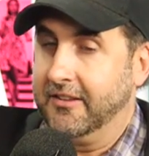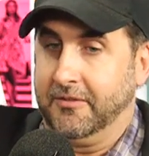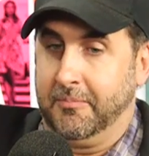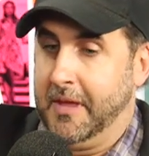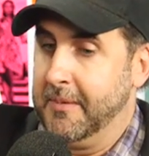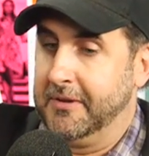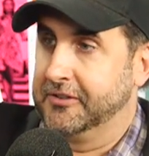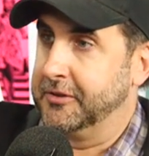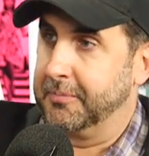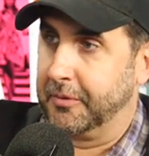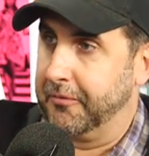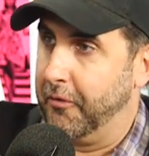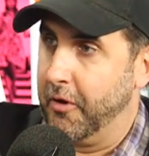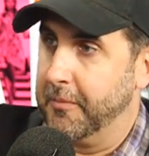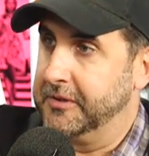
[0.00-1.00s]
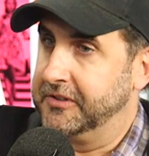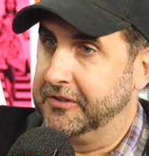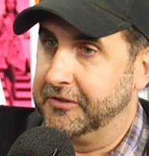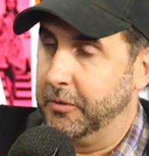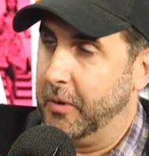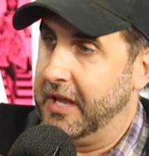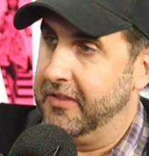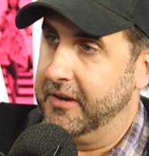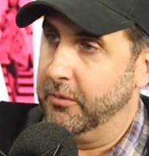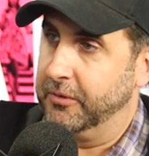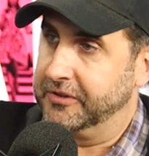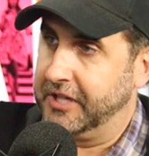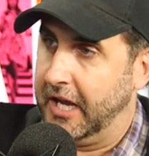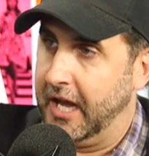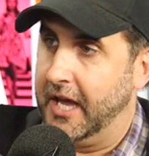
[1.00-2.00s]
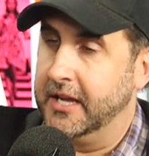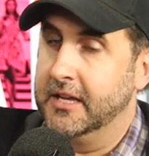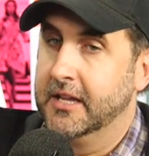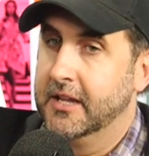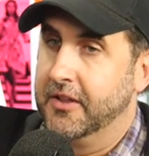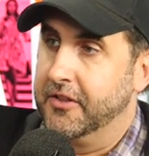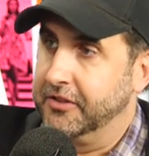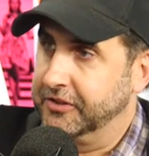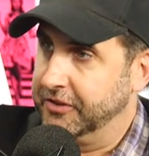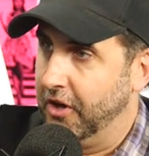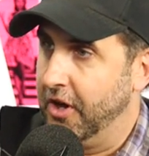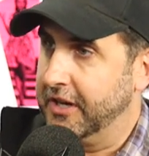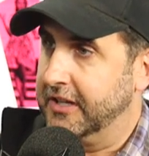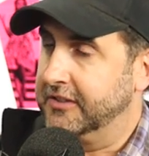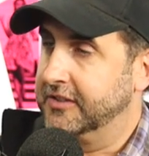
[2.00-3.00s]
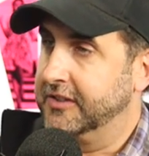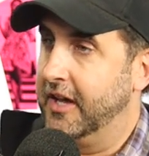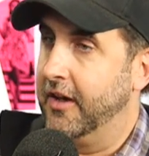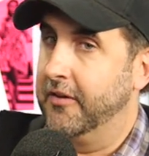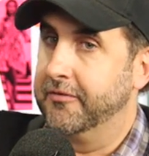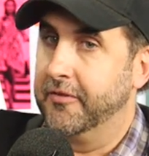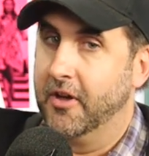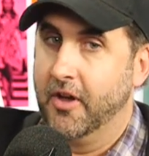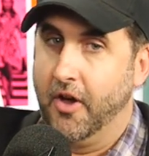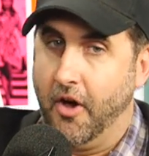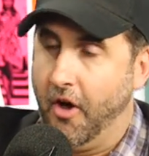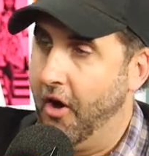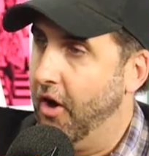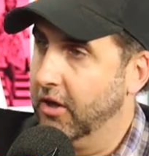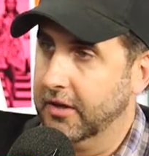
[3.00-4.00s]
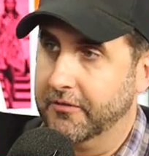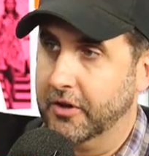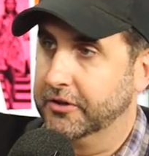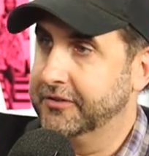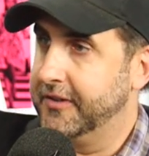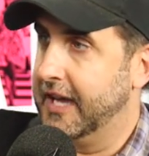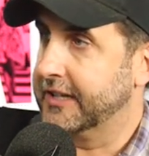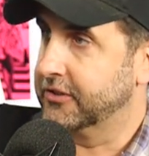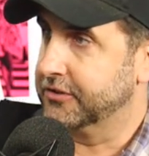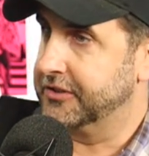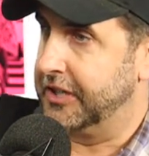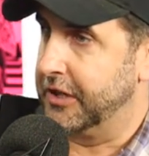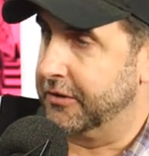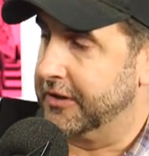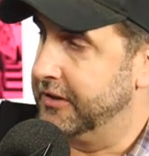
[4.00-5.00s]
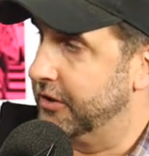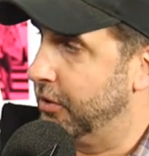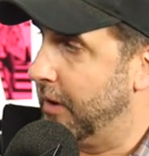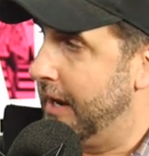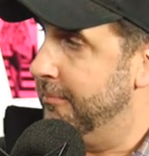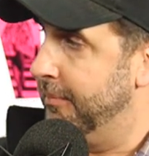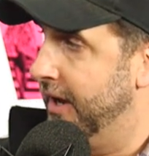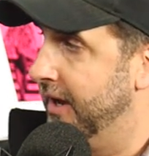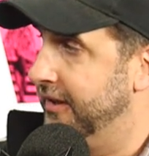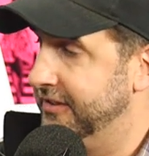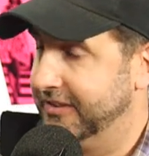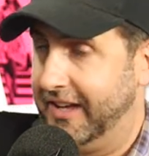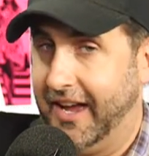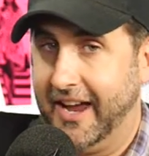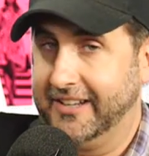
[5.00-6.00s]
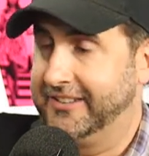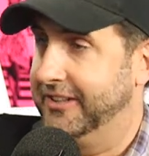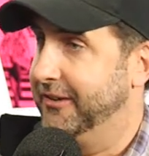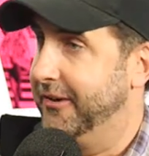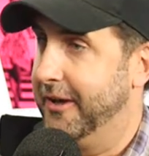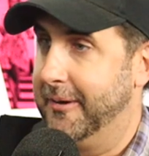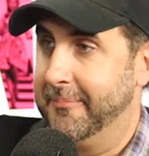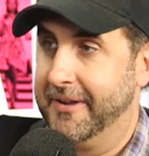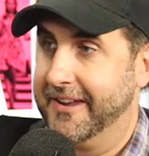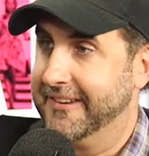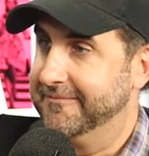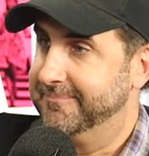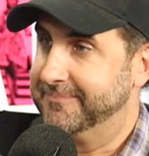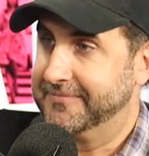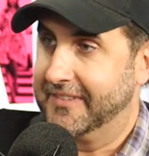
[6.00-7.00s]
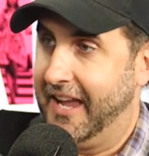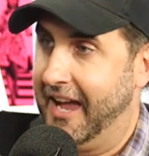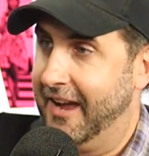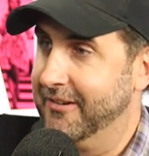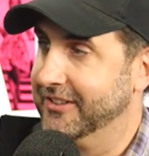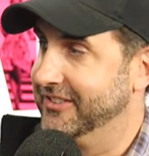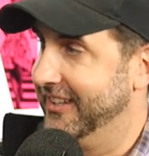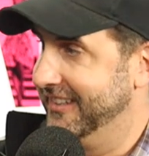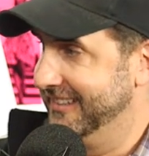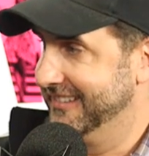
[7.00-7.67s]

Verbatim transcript: Maybe it's the performances, the way that it was cut, the song itself. All of those factors, hearing the great buzz, I teared up, man. I'm off